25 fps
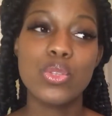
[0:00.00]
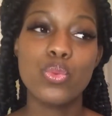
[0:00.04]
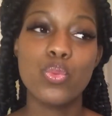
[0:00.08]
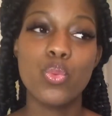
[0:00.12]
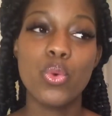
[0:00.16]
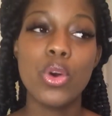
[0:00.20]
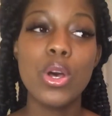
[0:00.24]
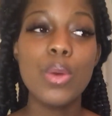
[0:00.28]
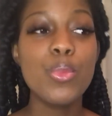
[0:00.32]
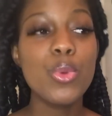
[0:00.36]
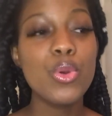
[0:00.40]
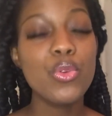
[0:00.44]

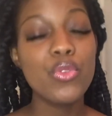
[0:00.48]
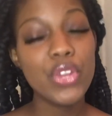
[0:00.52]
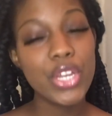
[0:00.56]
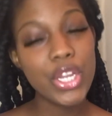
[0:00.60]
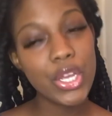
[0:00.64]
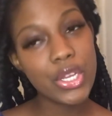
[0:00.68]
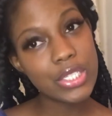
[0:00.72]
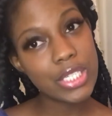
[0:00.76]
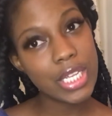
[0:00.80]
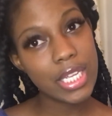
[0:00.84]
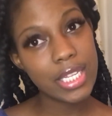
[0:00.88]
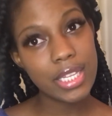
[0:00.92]
want more
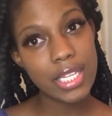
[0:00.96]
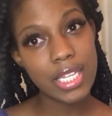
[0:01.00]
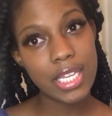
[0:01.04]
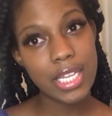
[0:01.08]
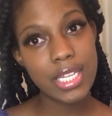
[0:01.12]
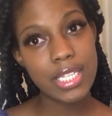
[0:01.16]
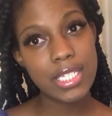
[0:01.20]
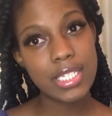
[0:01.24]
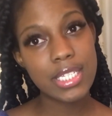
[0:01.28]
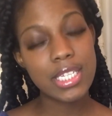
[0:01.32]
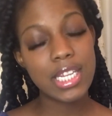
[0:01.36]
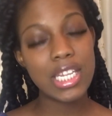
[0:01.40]
videos like
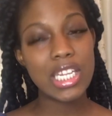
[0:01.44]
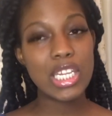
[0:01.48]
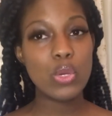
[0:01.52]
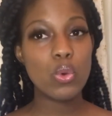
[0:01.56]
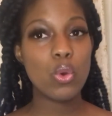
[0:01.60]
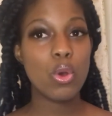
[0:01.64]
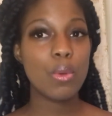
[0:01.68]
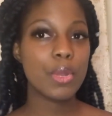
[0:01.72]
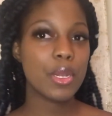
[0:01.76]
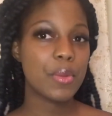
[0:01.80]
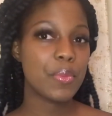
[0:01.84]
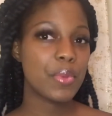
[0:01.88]
this and you
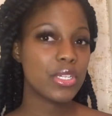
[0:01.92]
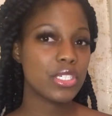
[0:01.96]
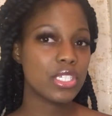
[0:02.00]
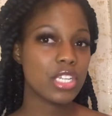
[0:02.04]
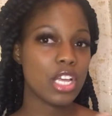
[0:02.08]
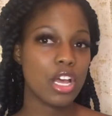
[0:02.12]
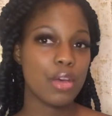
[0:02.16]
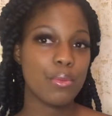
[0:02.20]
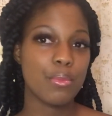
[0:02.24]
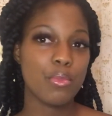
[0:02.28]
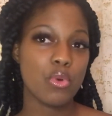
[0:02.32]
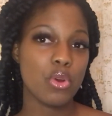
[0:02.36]
want me to push
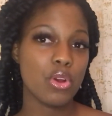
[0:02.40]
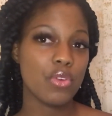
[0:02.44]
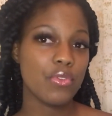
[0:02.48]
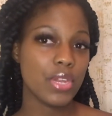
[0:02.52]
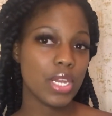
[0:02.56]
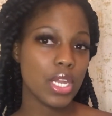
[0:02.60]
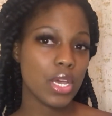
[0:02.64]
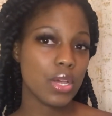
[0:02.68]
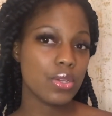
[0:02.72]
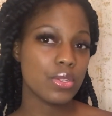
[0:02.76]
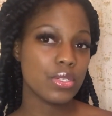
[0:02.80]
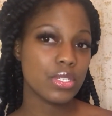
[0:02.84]
out more
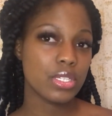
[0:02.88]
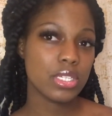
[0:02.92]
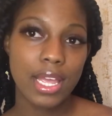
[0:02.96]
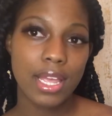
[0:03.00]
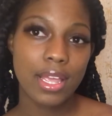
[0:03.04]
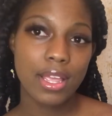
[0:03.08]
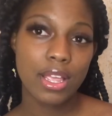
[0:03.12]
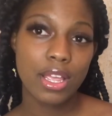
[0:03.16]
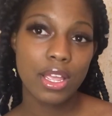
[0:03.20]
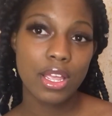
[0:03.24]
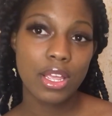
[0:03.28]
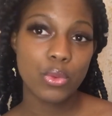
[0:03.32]
videos
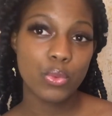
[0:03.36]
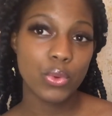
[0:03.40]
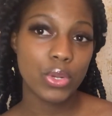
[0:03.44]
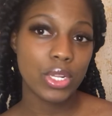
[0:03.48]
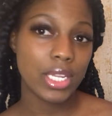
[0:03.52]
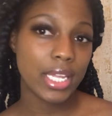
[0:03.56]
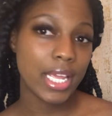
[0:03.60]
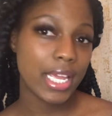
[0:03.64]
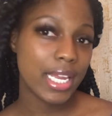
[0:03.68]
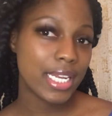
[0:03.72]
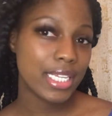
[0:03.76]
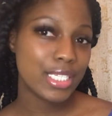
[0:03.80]

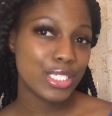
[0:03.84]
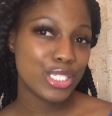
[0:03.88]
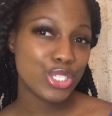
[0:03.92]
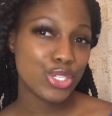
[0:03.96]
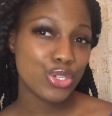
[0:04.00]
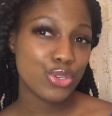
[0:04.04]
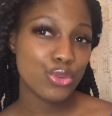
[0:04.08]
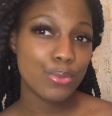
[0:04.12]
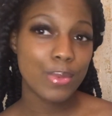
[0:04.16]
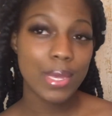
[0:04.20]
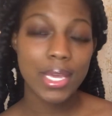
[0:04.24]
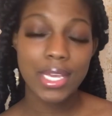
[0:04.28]
relating to
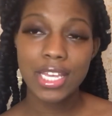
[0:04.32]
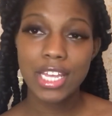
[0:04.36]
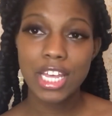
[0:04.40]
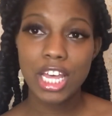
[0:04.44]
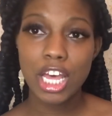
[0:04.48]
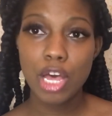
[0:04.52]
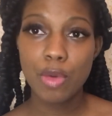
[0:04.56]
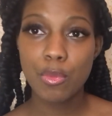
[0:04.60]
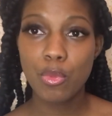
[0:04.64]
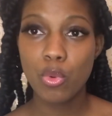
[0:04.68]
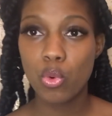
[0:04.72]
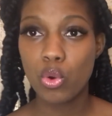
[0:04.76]

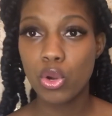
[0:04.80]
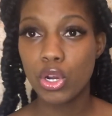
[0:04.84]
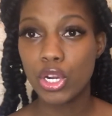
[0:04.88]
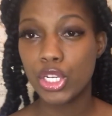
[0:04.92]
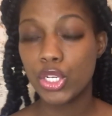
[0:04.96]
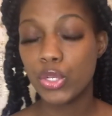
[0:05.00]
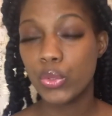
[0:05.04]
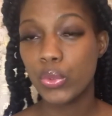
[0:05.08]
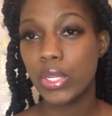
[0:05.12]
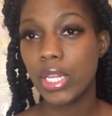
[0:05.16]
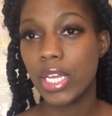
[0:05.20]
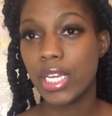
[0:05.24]
makeup or
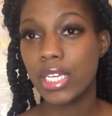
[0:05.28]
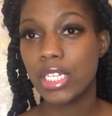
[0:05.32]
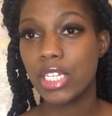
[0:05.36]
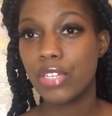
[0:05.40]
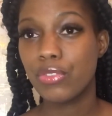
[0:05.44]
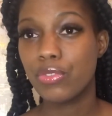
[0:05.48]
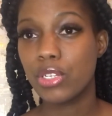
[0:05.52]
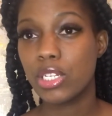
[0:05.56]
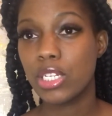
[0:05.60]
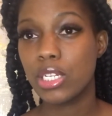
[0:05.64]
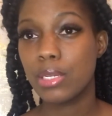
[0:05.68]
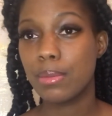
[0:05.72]
doing like
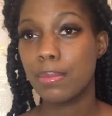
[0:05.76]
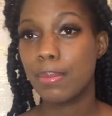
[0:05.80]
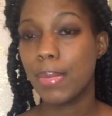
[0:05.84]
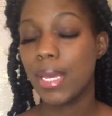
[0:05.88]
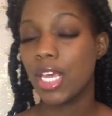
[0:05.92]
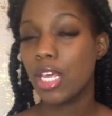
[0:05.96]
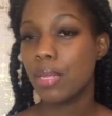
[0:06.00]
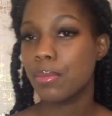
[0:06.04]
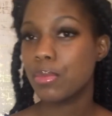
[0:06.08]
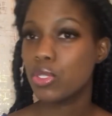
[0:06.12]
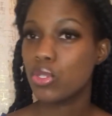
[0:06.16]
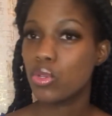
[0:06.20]
different
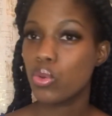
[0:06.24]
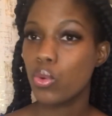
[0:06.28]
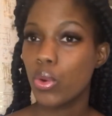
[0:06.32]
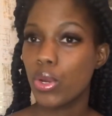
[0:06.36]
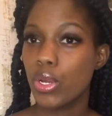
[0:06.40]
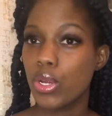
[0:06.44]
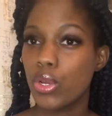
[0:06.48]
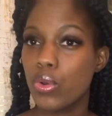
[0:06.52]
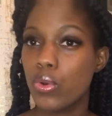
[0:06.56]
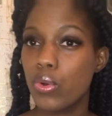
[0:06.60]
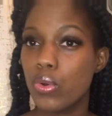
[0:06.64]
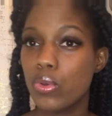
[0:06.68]
makeup
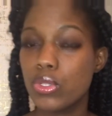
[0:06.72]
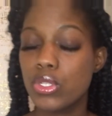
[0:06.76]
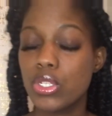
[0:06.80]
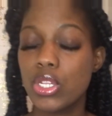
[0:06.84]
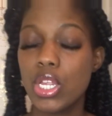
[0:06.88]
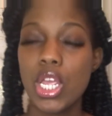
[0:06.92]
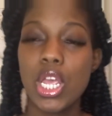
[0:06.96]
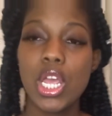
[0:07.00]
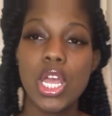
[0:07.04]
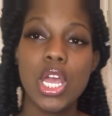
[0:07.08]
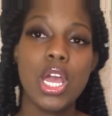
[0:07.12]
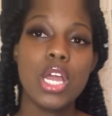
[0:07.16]
tutorials,
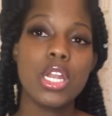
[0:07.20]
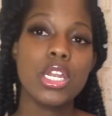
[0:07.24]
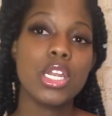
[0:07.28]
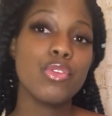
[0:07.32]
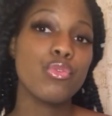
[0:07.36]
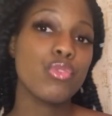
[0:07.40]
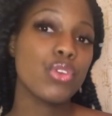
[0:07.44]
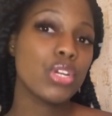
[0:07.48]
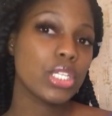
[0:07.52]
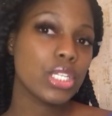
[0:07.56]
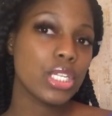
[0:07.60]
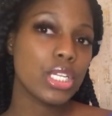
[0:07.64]

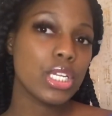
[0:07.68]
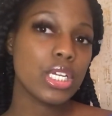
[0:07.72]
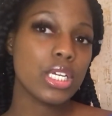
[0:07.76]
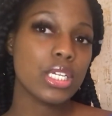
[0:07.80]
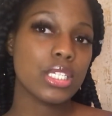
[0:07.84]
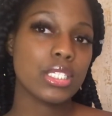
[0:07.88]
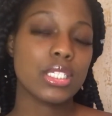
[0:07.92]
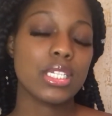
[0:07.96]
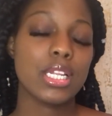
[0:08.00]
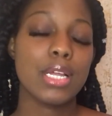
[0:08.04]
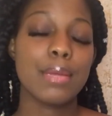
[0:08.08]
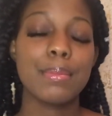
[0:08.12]
different
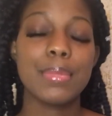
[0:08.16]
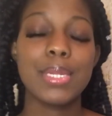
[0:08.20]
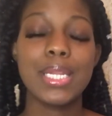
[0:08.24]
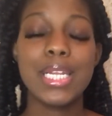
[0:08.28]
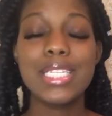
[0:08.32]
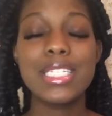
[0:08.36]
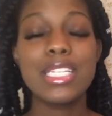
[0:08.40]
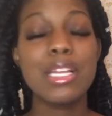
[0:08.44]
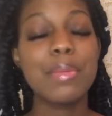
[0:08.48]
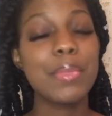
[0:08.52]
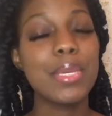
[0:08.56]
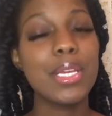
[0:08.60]
looks,
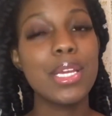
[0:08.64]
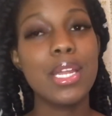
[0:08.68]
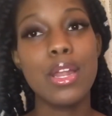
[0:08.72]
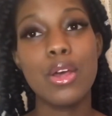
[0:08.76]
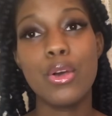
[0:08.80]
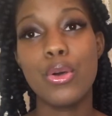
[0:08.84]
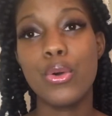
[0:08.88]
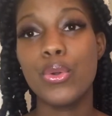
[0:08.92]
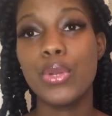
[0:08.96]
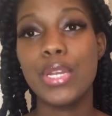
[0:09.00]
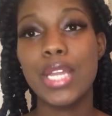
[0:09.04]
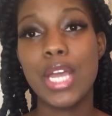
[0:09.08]
please let me
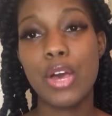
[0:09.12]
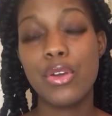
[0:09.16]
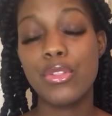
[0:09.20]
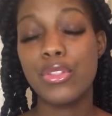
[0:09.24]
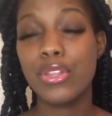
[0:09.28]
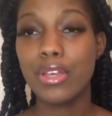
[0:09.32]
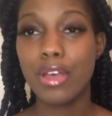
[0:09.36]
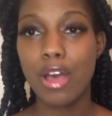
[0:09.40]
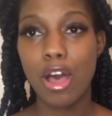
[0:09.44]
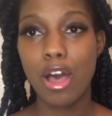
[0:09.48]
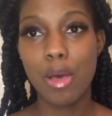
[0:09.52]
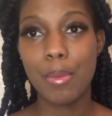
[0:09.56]
know down in
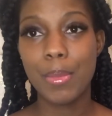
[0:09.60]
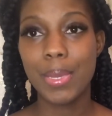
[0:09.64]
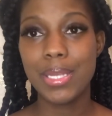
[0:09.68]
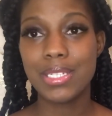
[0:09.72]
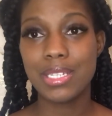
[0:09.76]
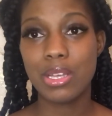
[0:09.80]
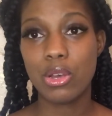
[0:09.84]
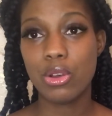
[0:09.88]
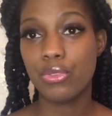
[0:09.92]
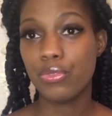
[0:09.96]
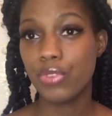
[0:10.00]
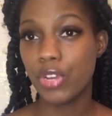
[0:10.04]
the comments.
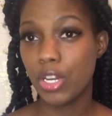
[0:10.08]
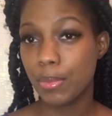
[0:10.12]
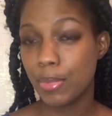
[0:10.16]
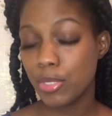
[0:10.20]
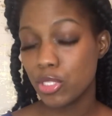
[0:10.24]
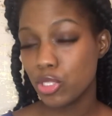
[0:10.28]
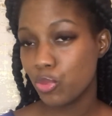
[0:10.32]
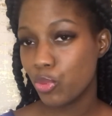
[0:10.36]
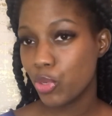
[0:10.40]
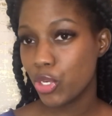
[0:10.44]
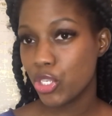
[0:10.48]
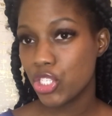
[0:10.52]
I would very
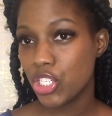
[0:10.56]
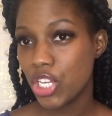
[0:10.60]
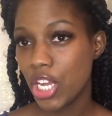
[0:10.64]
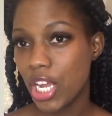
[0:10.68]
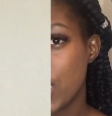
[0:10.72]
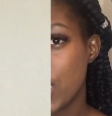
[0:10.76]
much appreciate